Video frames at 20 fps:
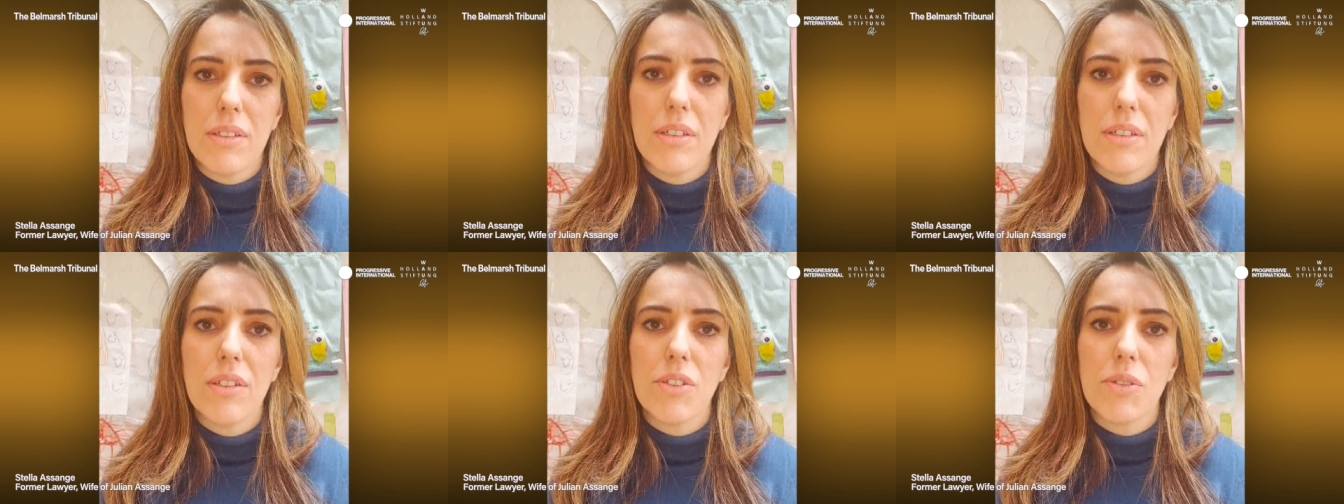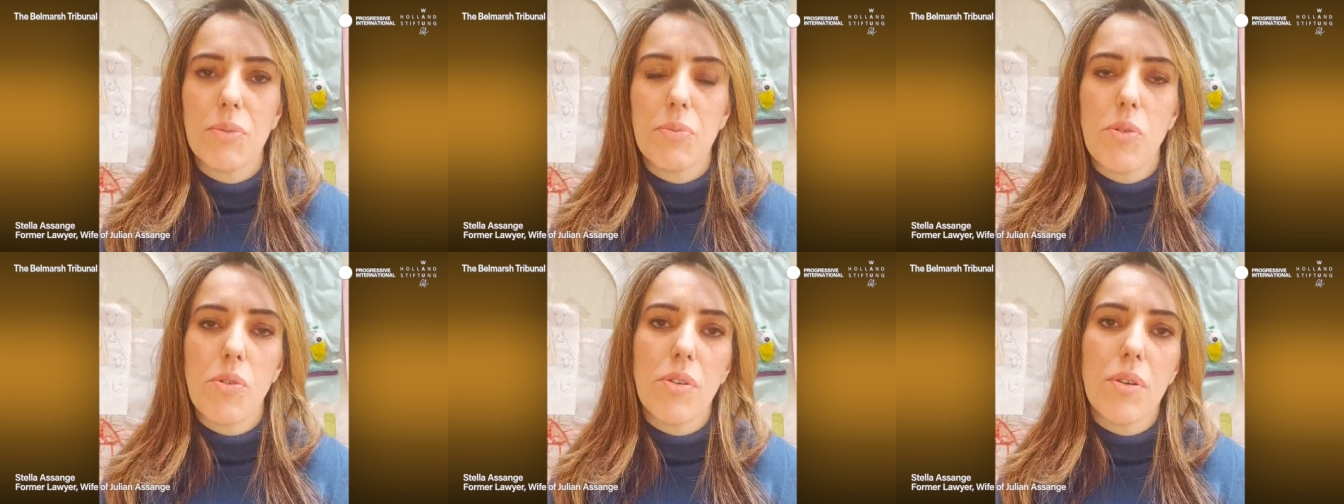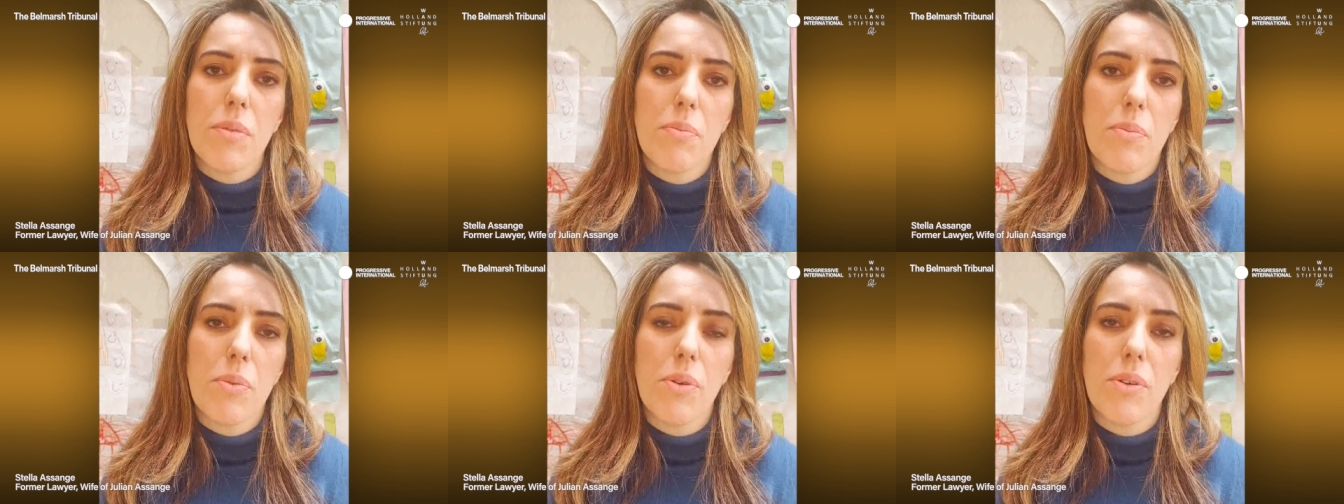It is more
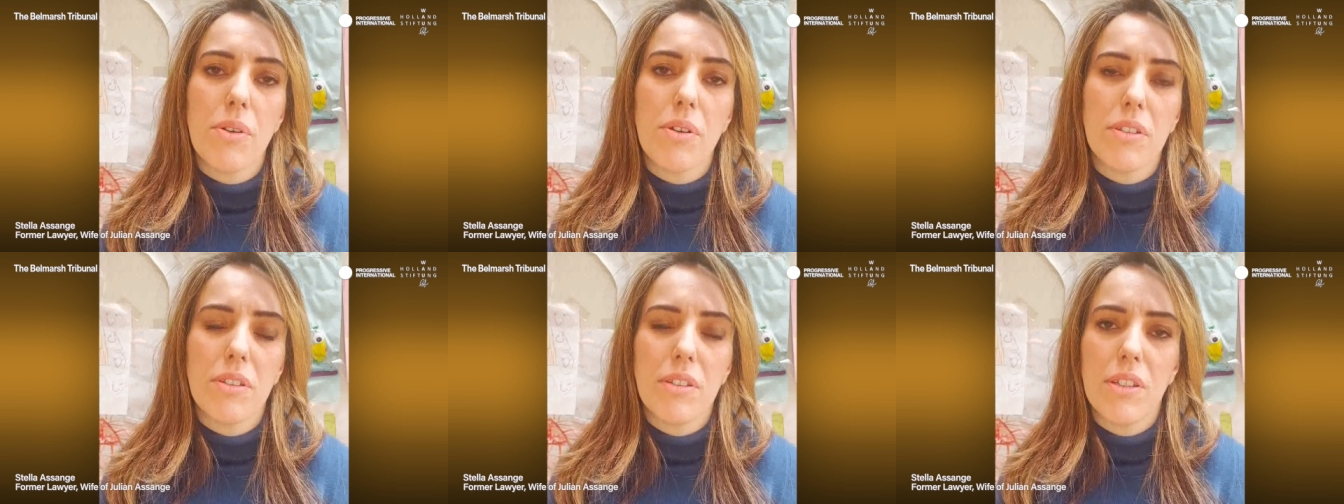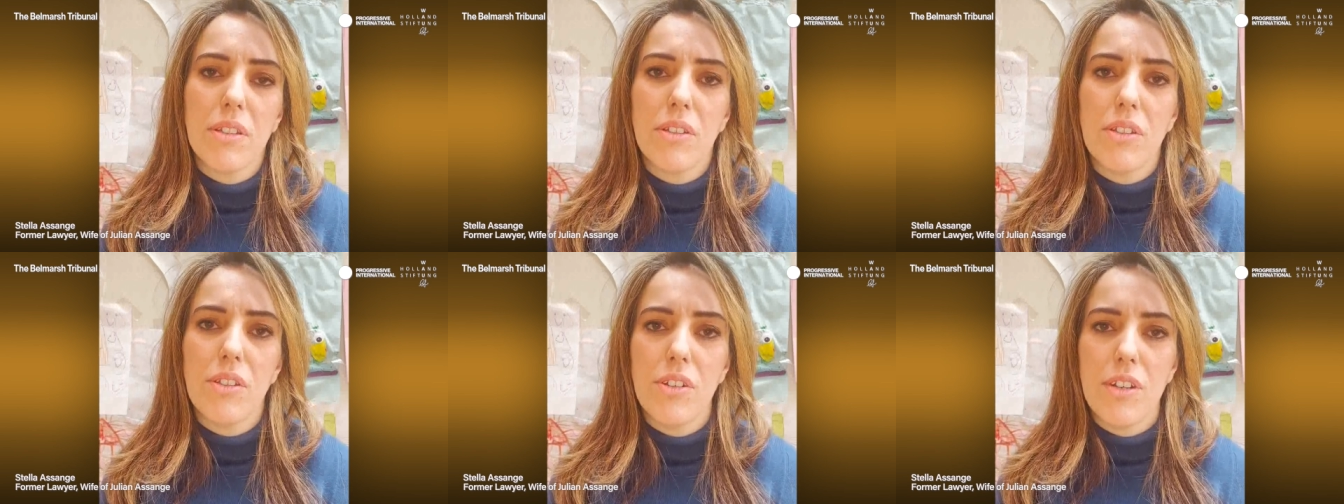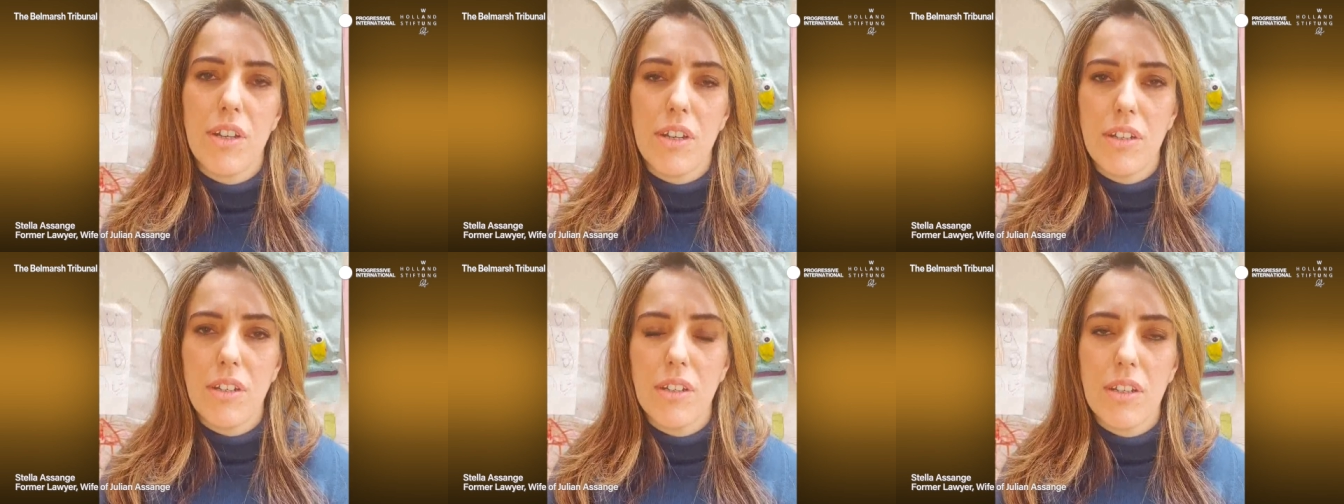important than the
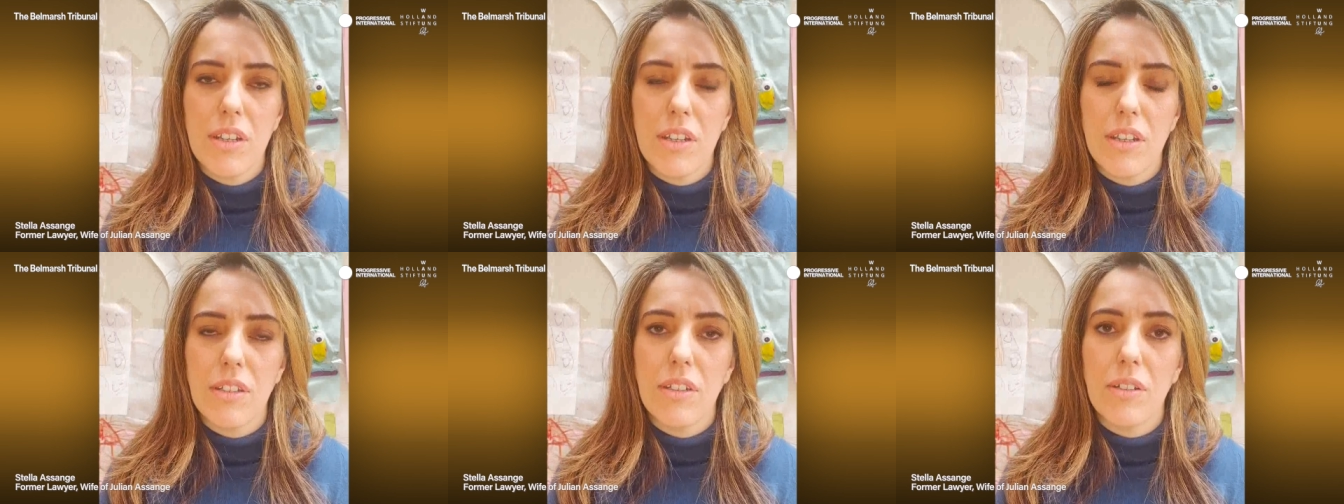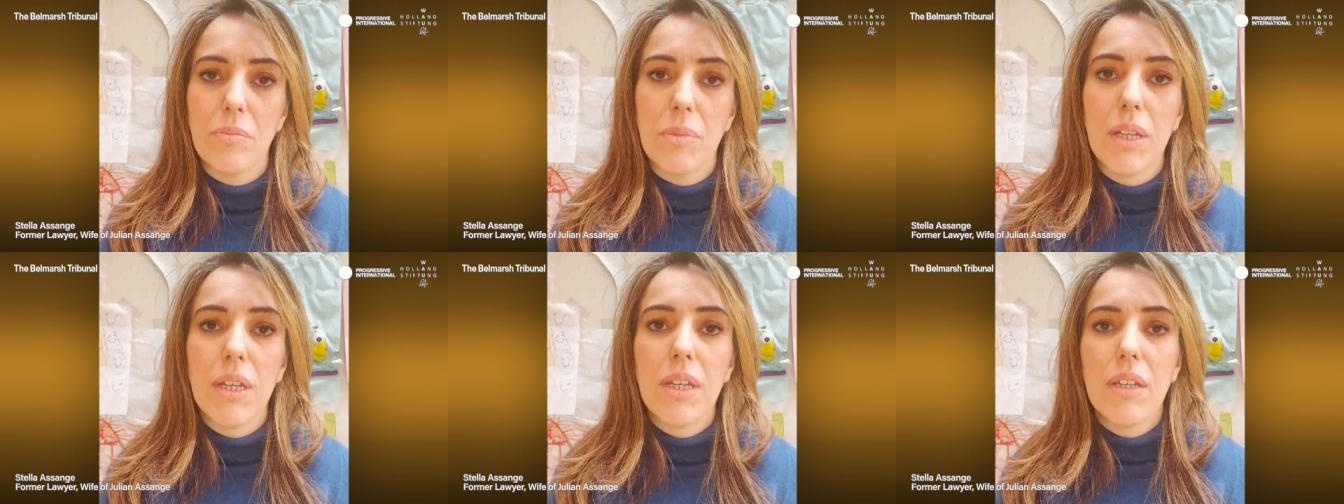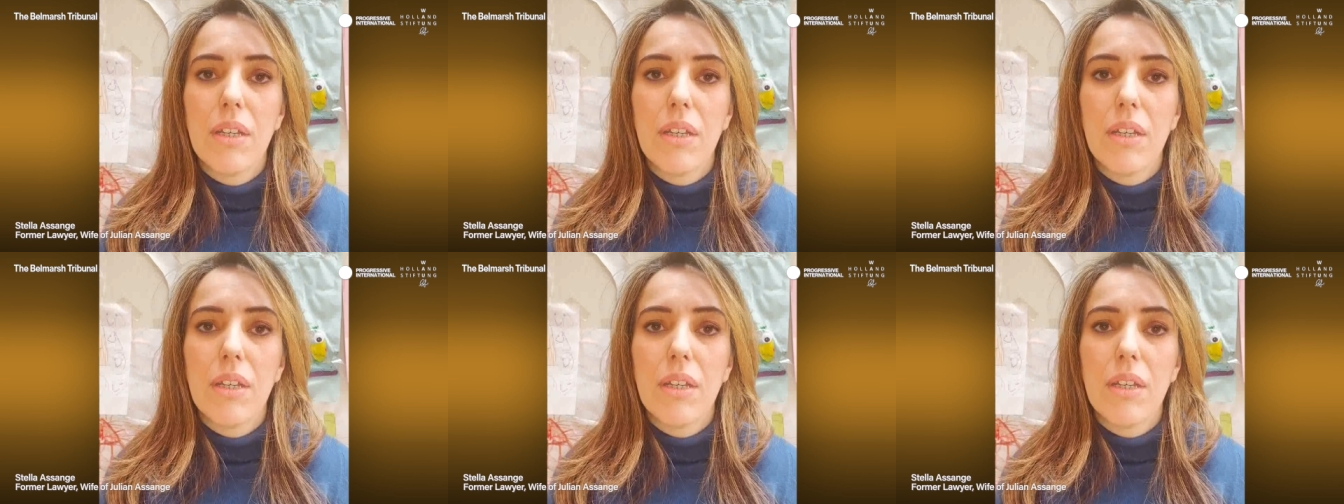United Kingdom.